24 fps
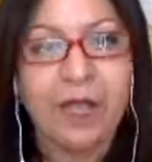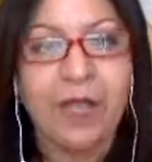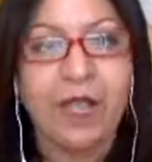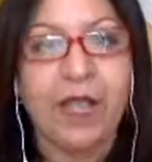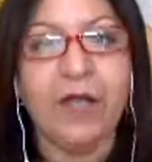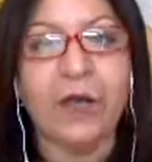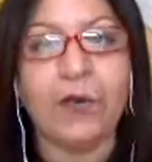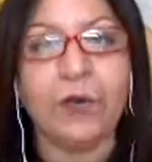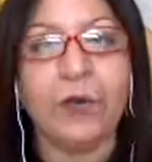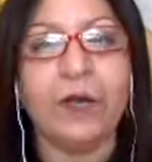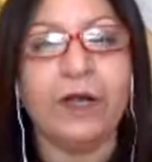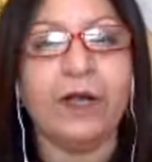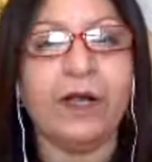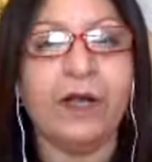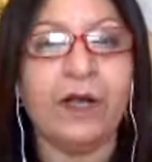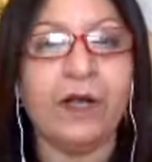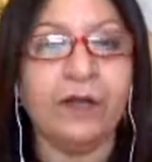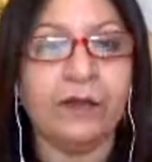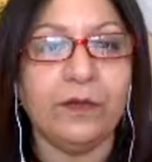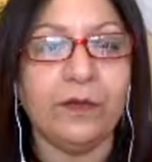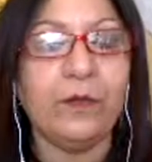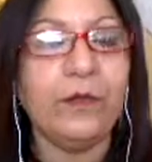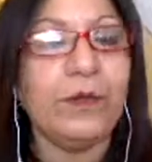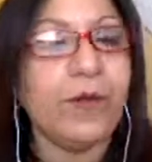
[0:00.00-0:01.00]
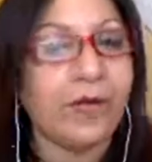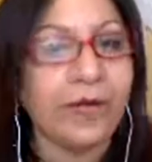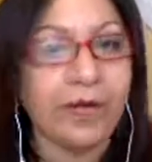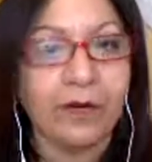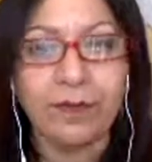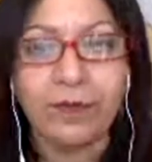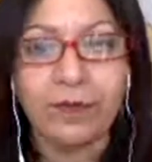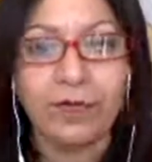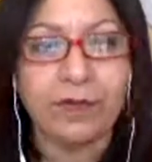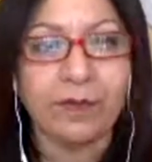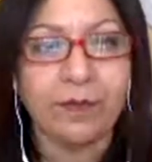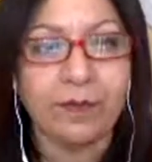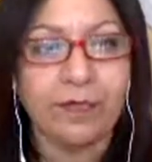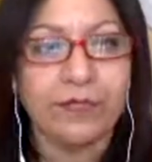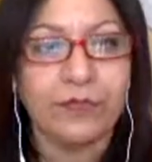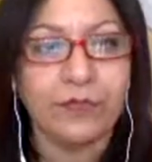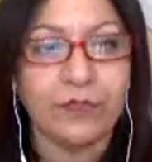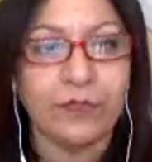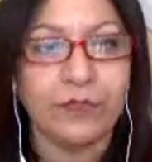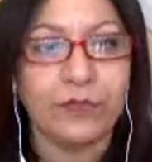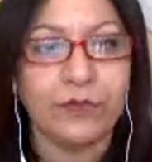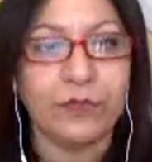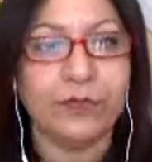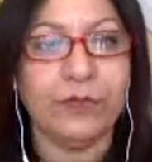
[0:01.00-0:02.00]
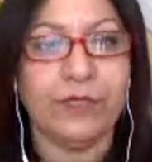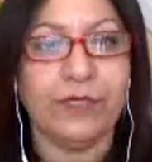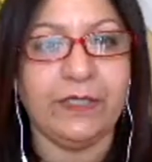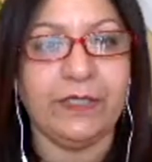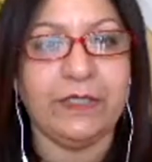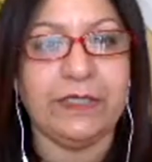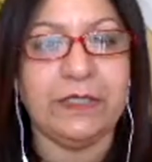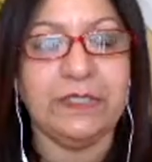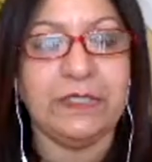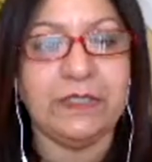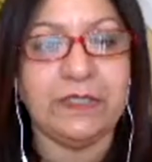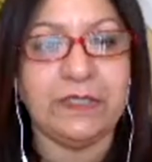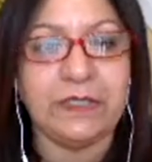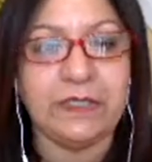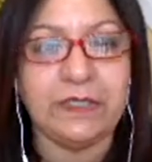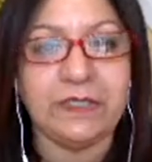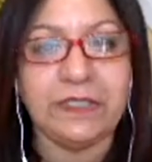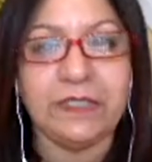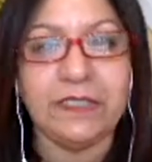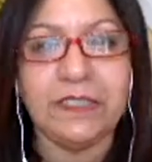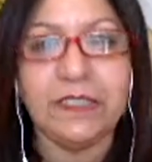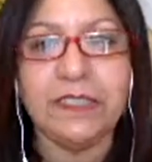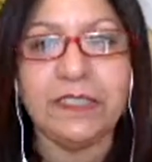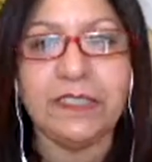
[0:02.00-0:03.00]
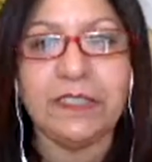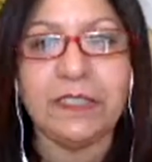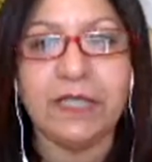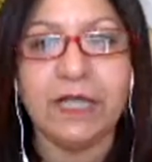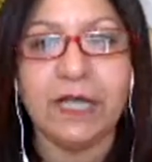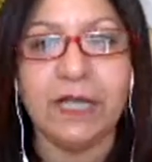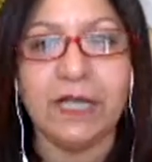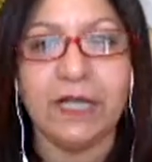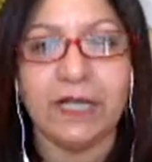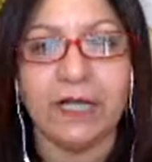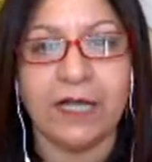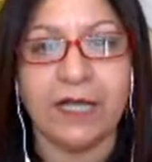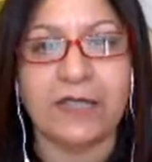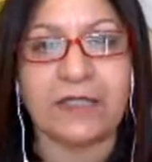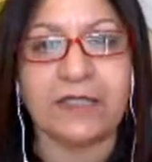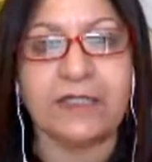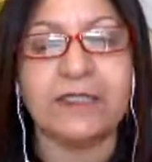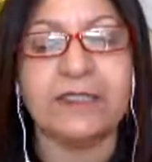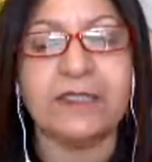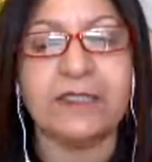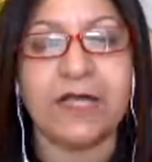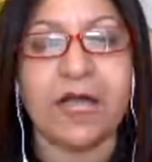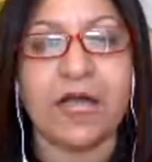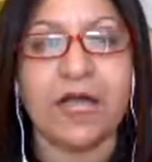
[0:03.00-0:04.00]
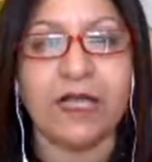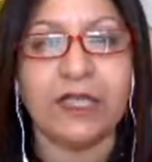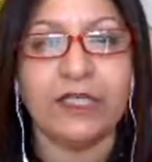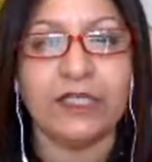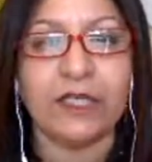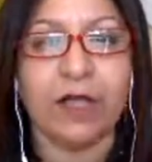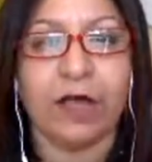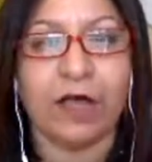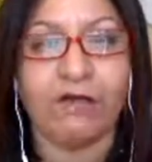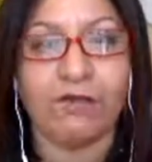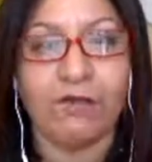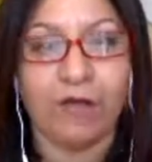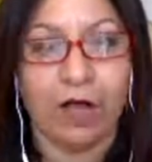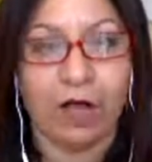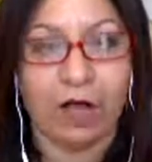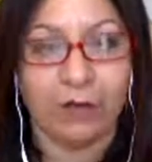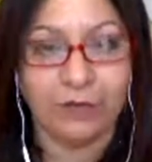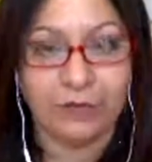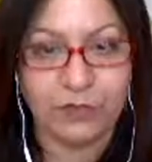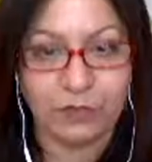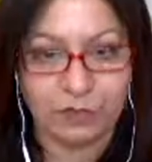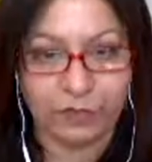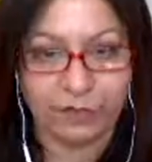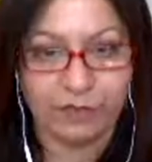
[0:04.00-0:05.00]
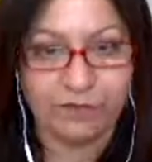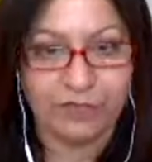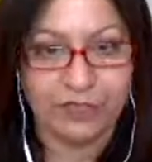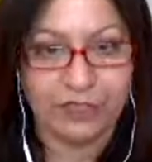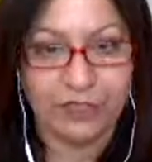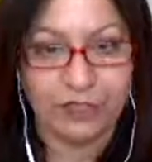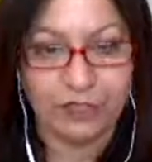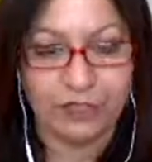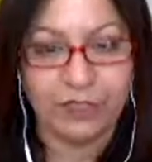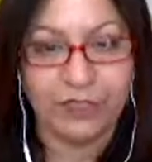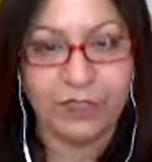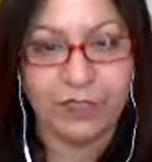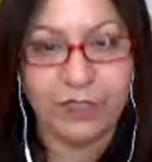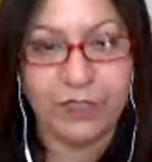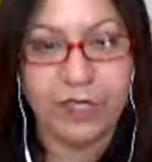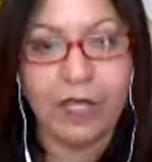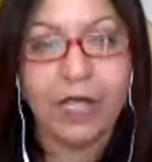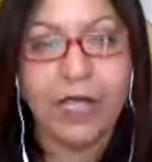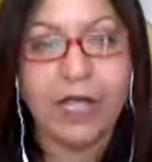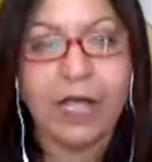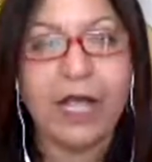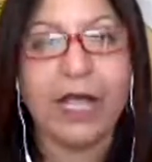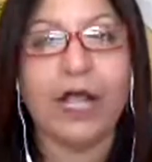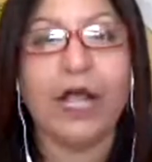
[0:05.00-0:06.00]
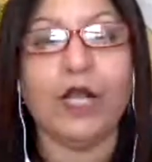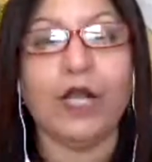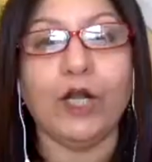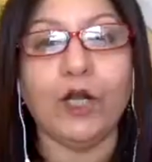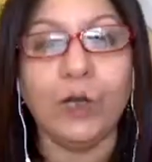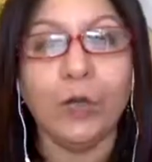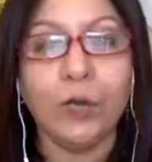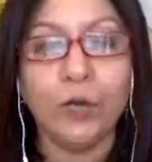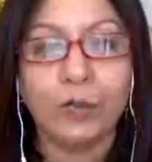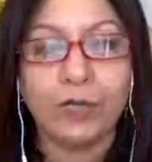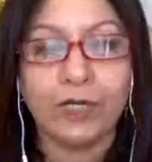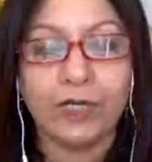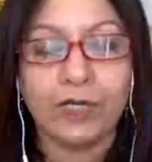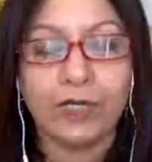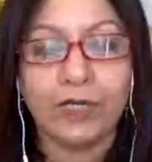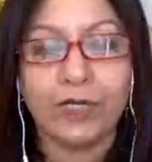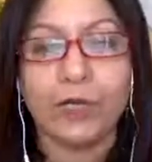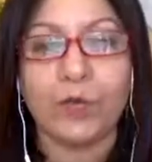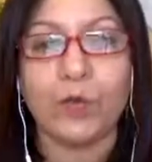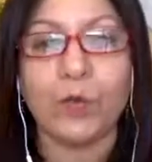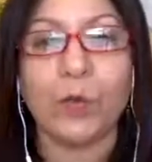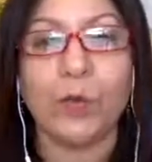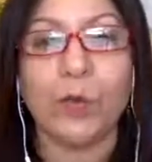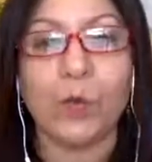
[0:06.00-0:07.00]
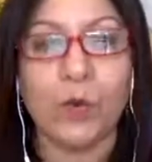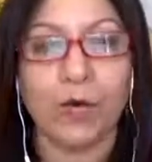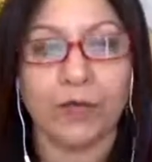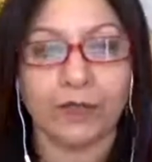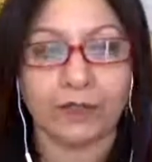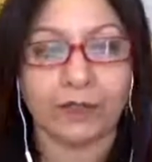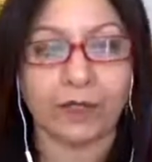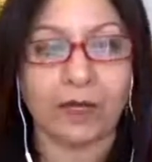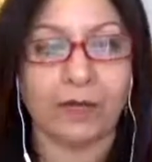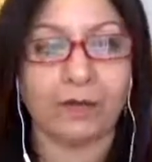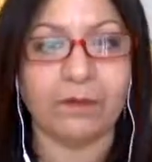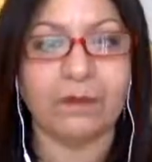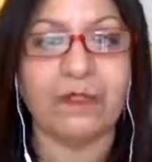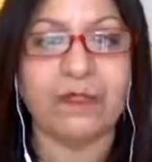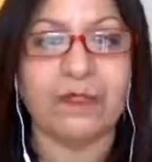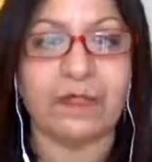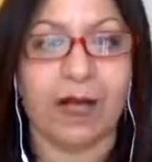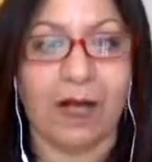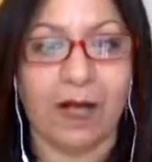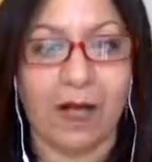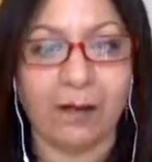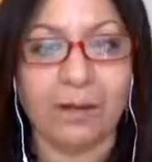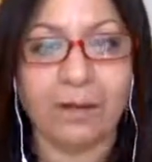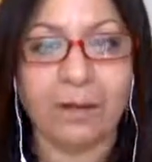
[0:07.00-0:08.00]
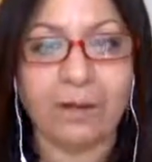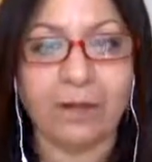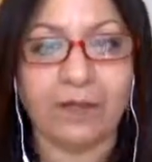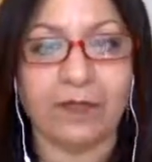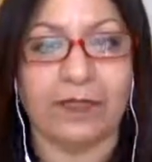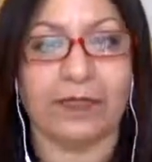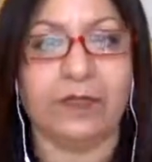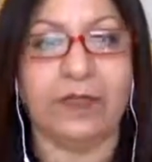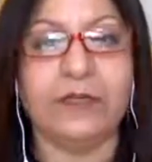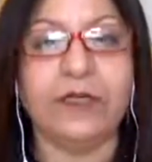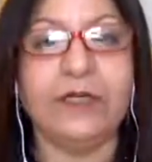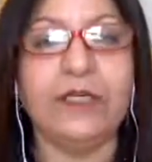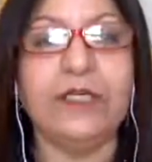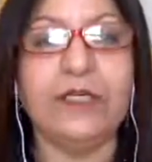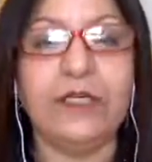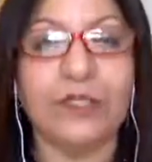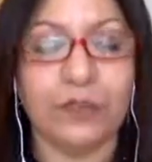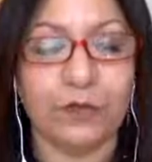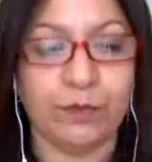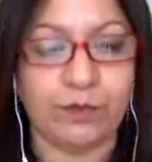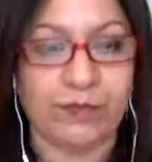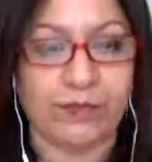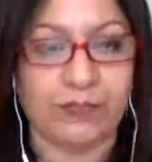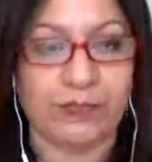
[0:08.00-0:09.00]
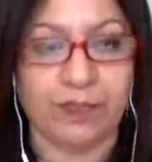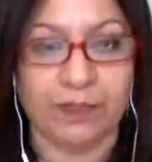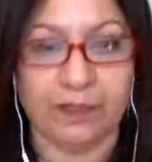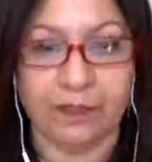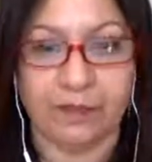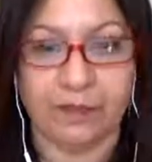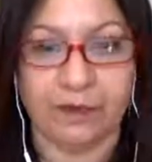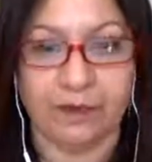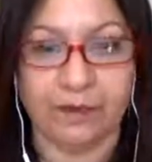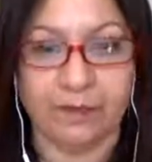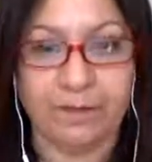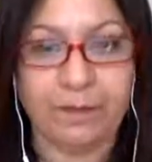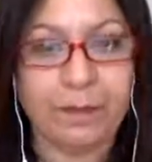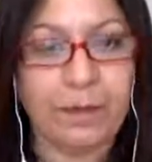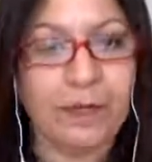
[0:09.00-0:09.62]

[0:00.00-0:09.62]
And the way I recommend to do it is, this is an exercise of observation and looking at what comes up that needs to be healed.